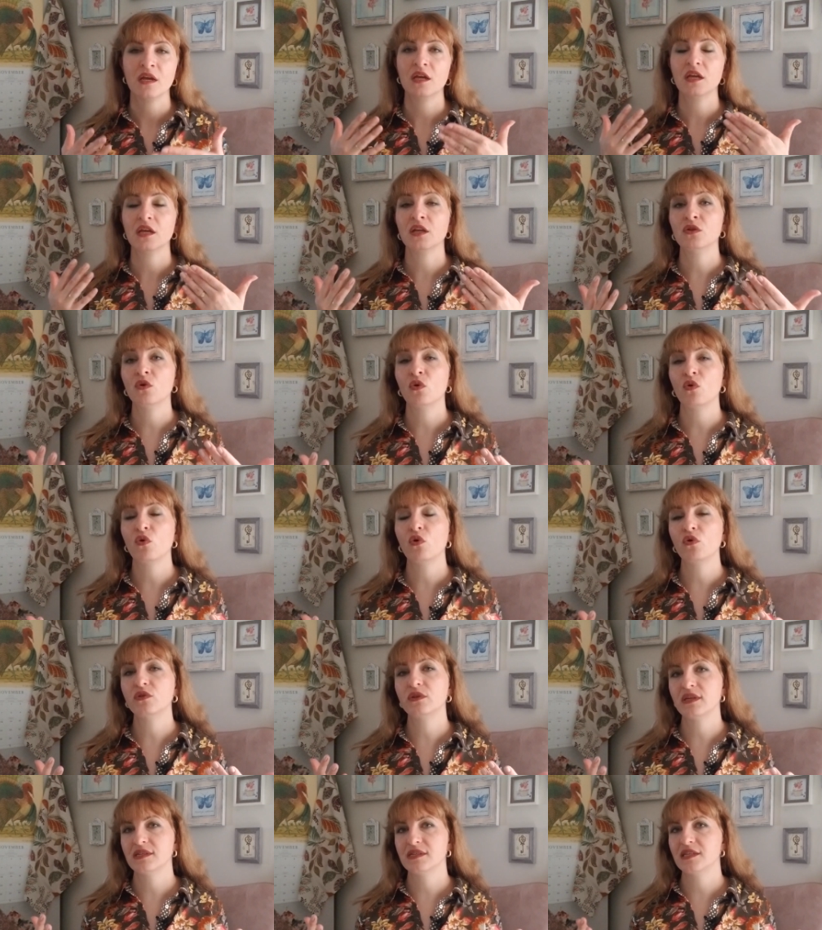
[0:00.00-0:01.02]
In
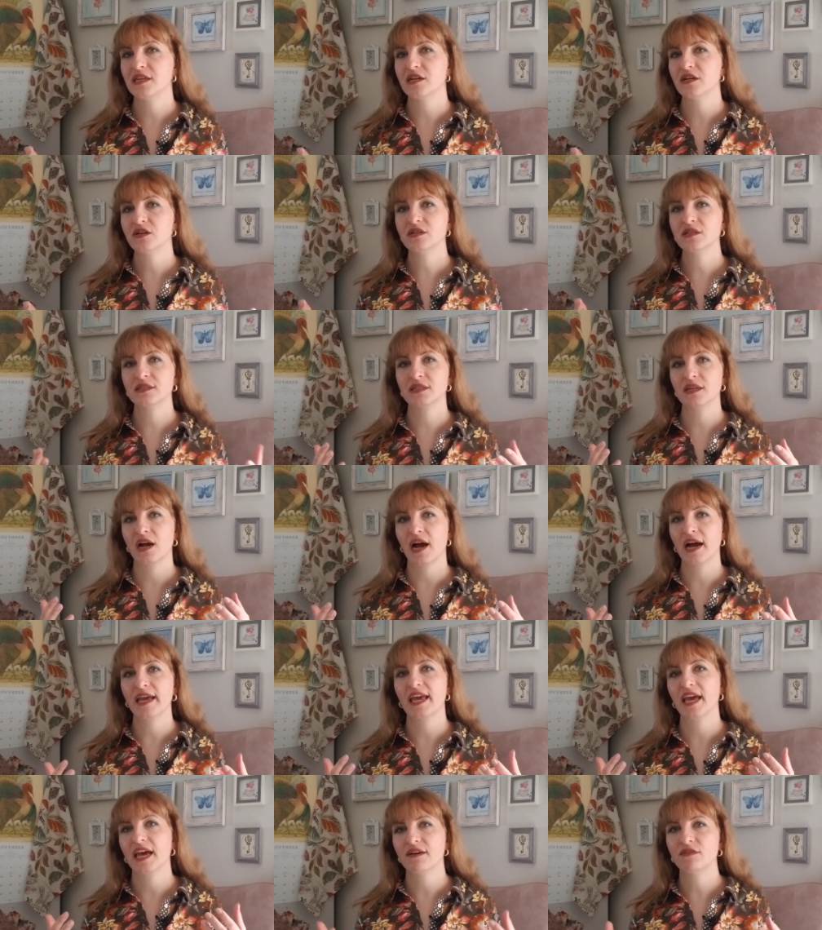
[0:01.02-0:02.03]
all these years, I
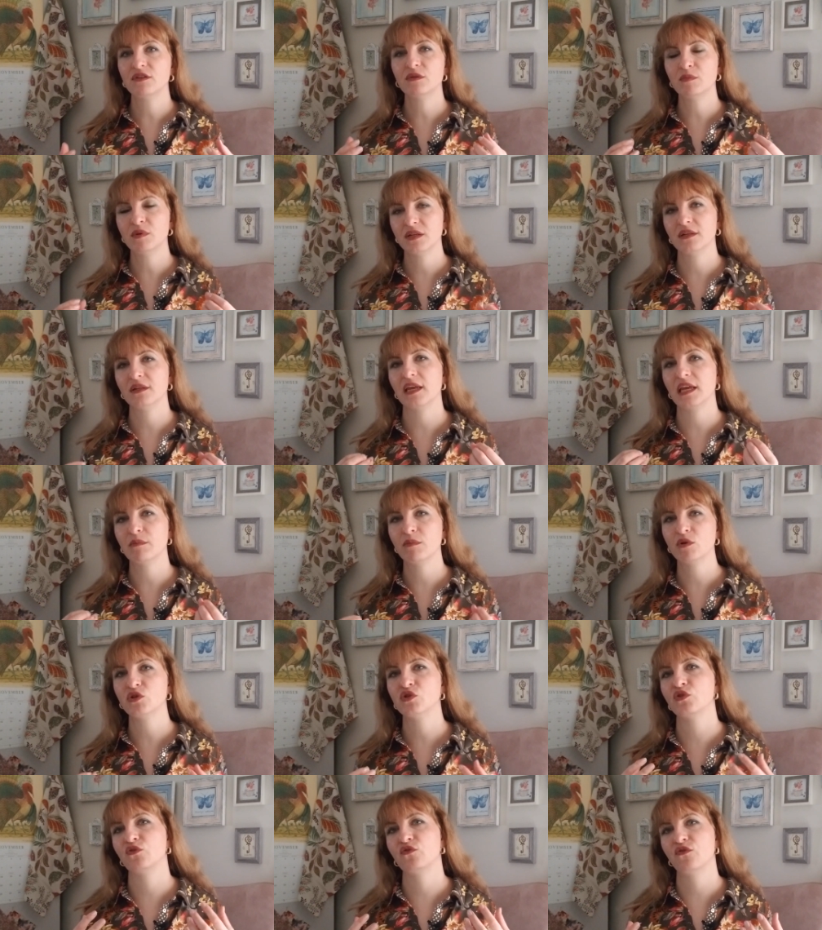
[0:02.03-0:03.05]
haven't been able
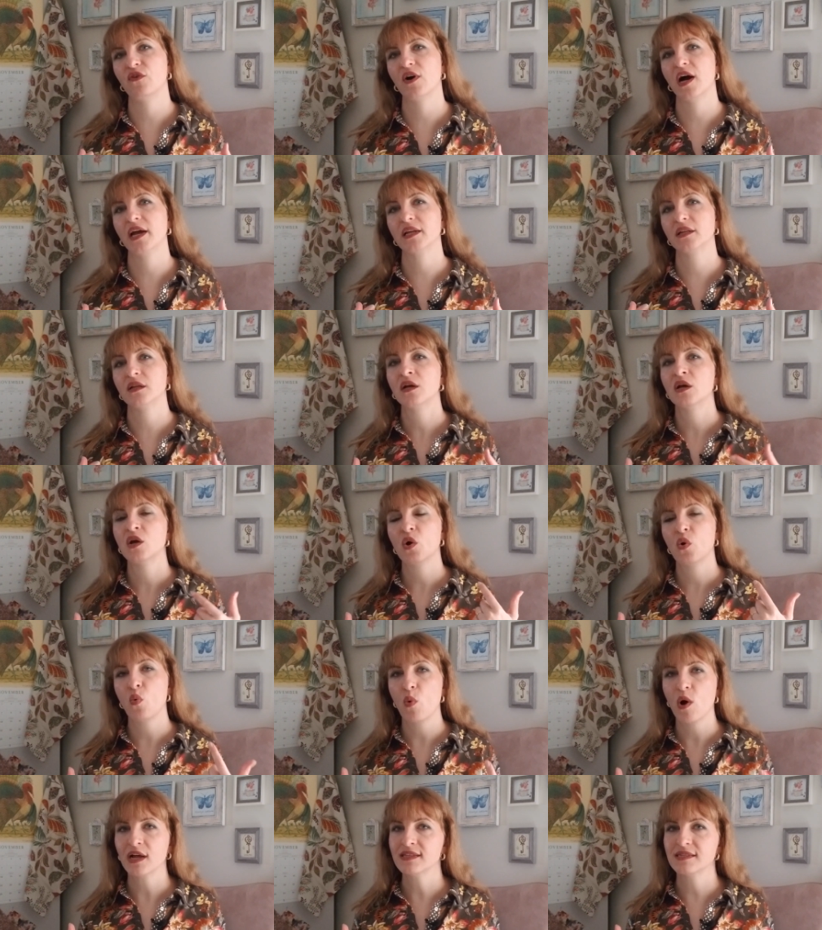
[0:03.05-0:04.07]
to find
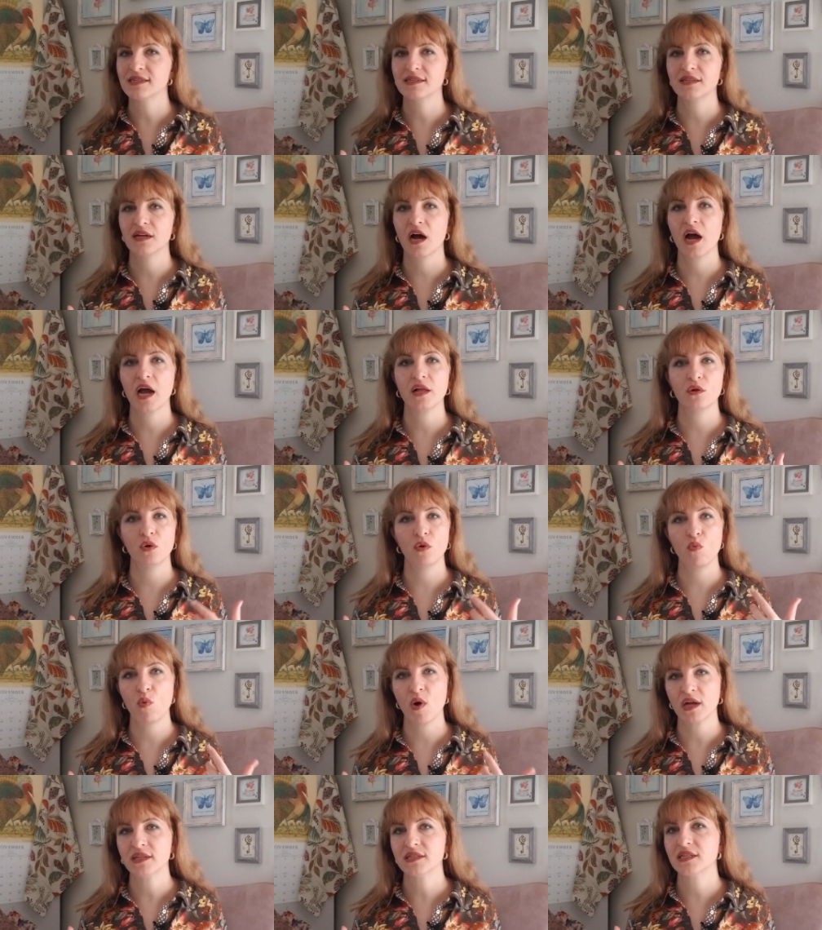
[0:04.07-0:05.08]
one style or
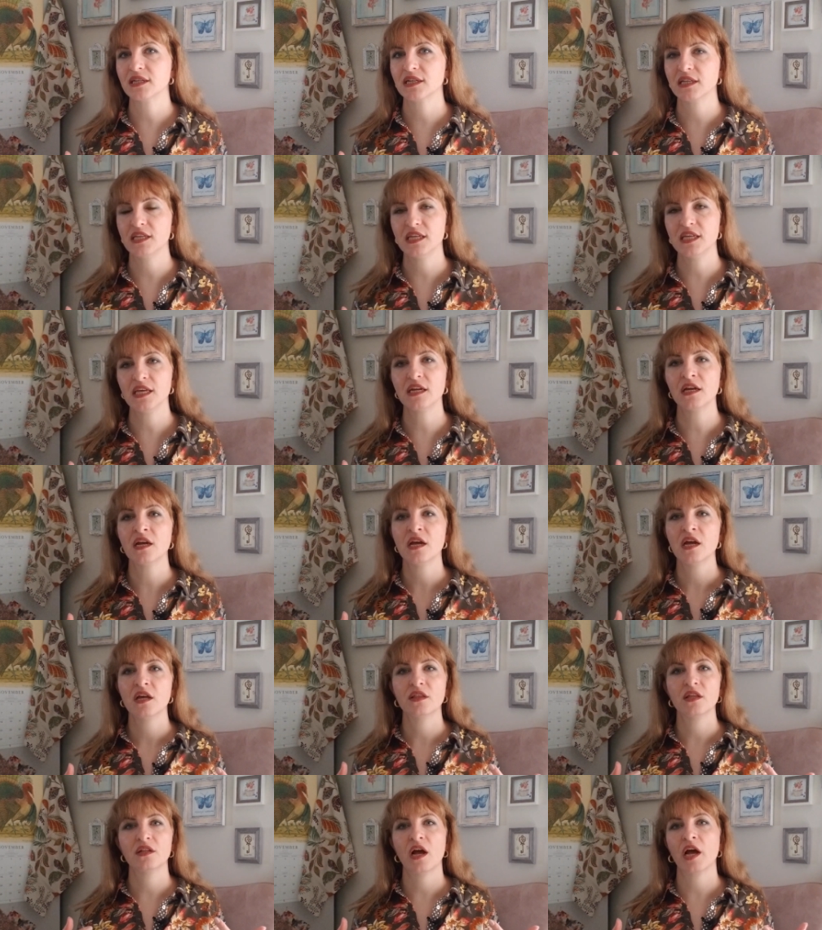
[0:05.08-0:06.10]
one technique
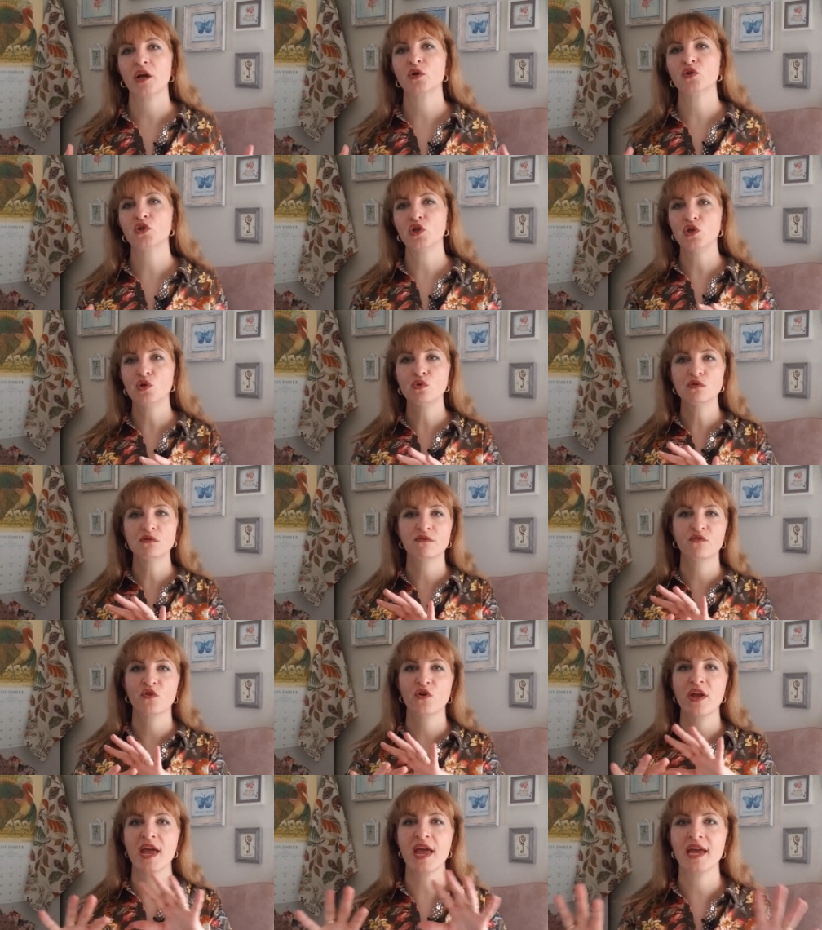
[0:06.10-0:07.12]
that I could use
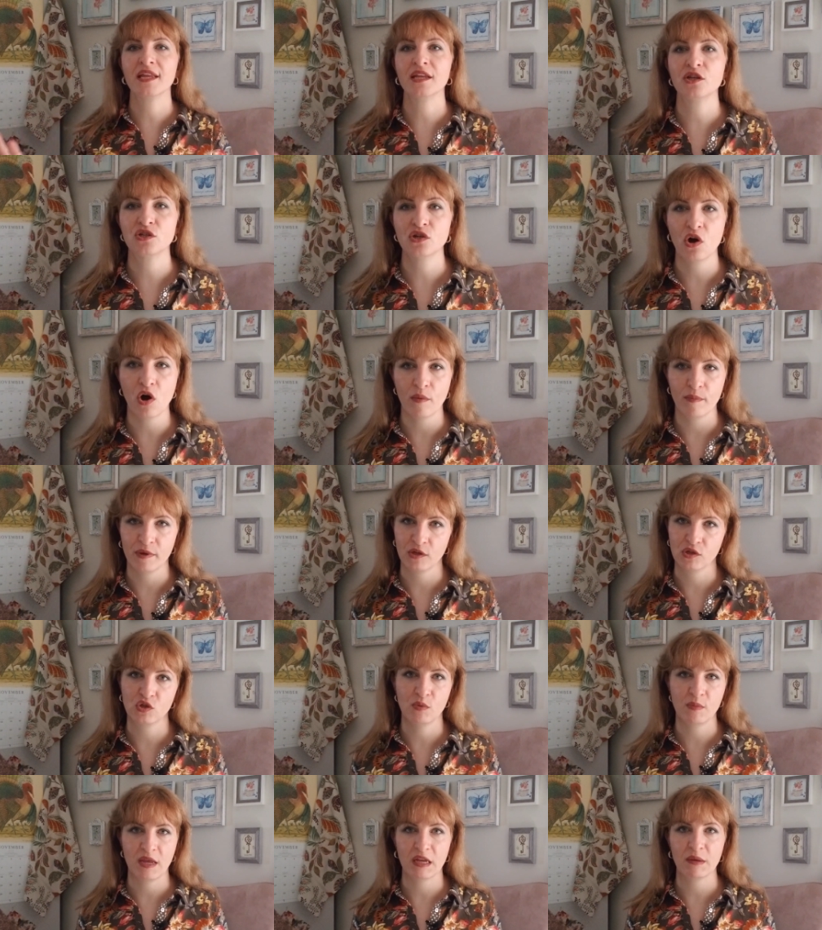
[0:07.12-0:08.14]
for any topic
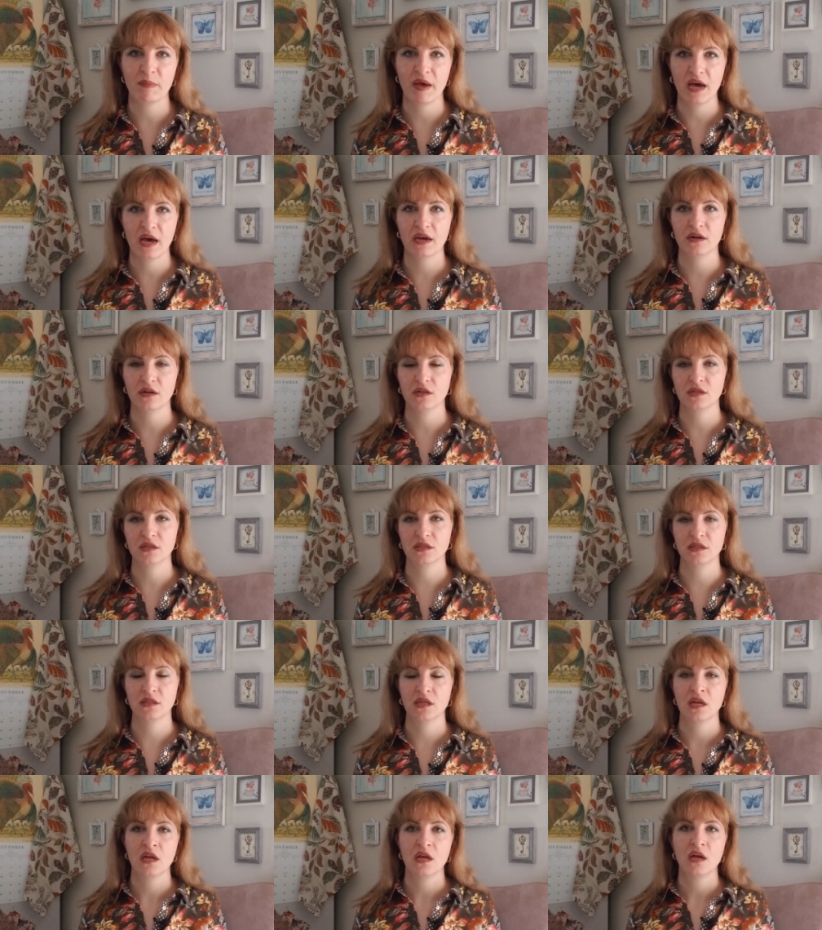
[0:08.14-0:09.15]
to make patterns.